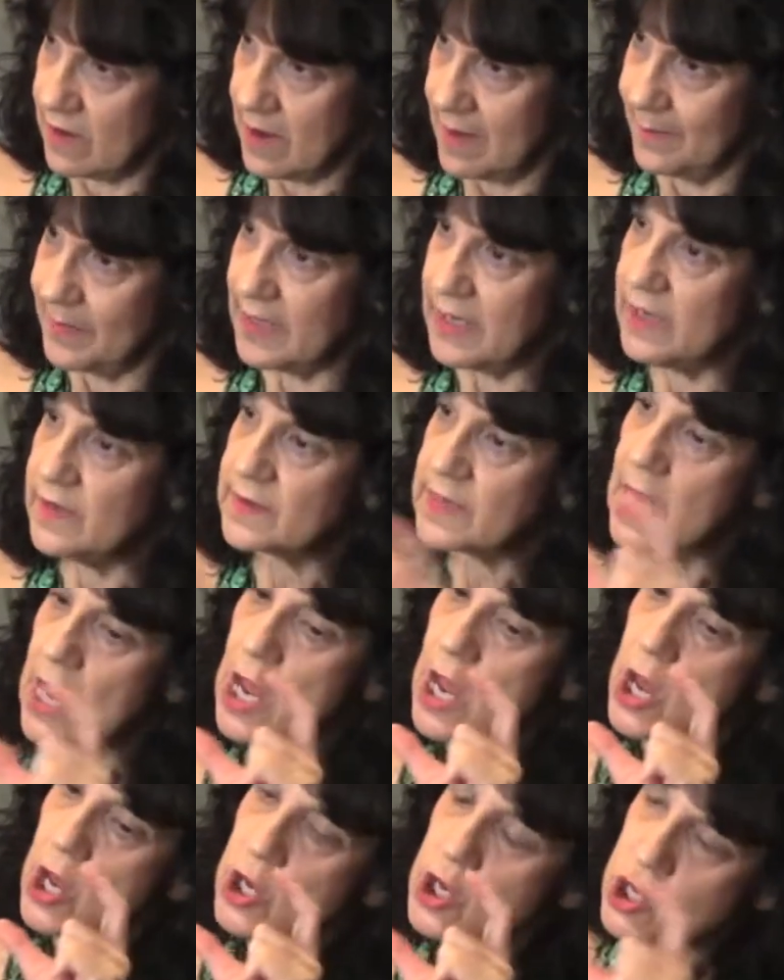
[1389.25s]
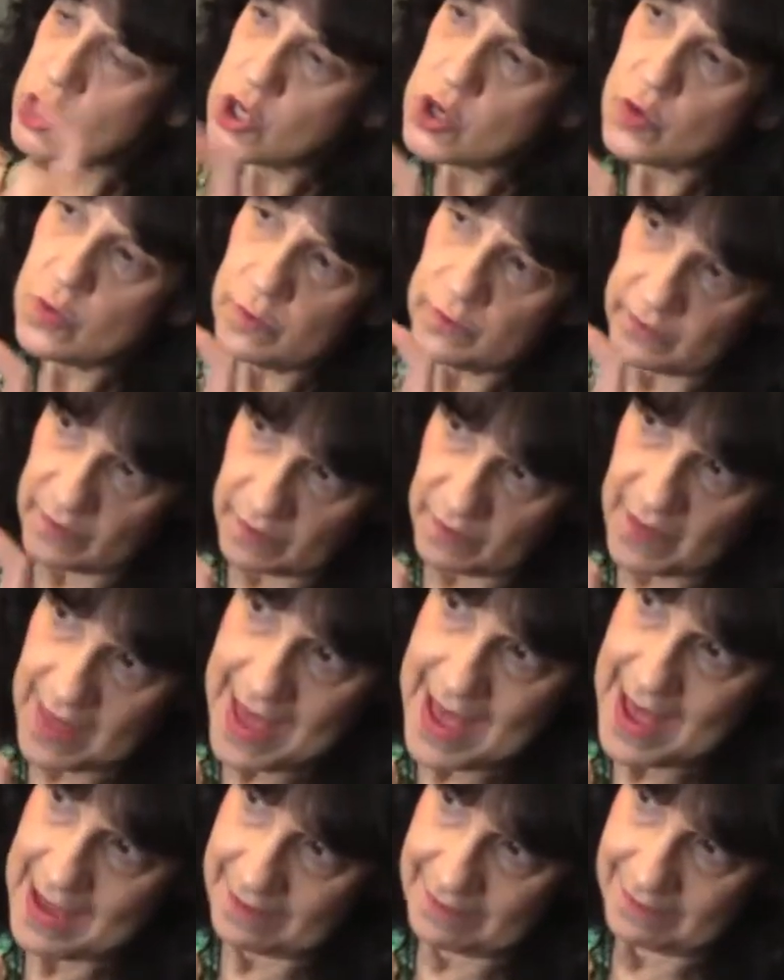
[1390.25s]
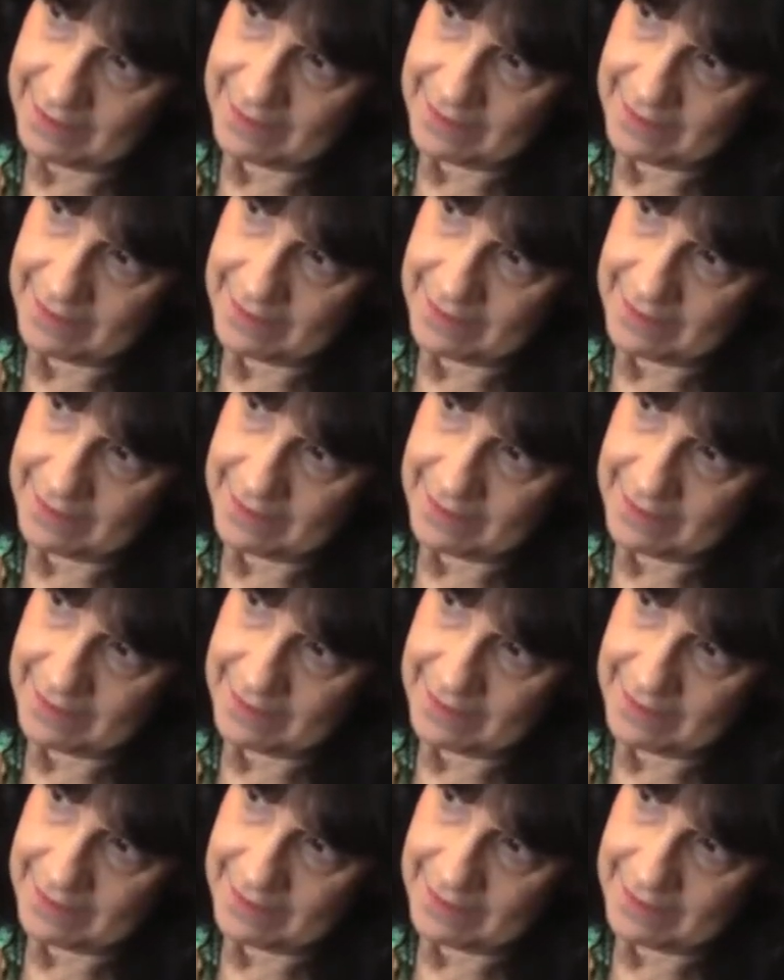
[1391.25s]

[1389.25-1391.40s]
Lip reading: companies, used that